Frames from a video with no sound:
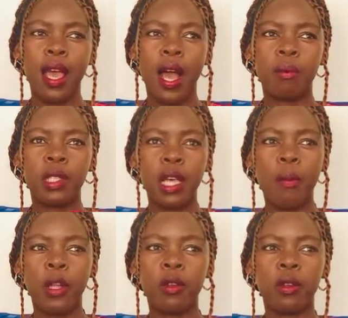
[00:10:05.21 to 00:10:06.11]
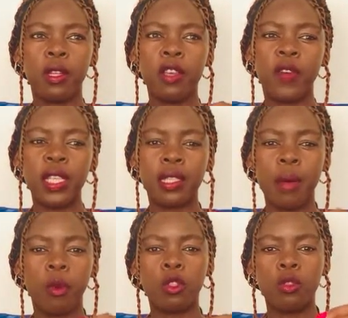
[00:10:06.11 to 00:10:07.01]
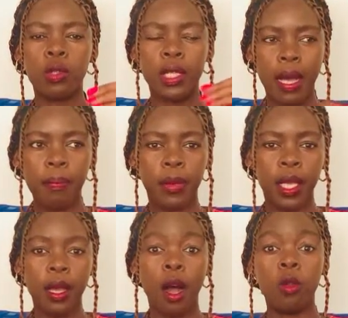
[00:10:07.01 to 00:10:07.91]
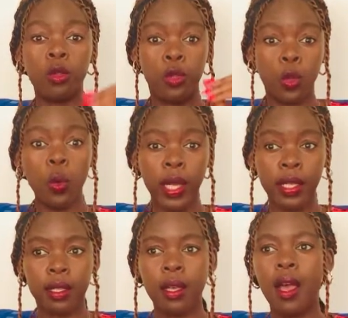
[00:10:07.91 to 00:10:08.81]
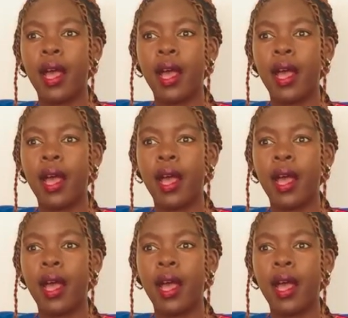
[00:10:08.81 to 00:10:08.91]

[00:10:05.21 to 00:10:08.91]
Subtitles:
I'm someone, if I say I'm going to do something, I'll do it.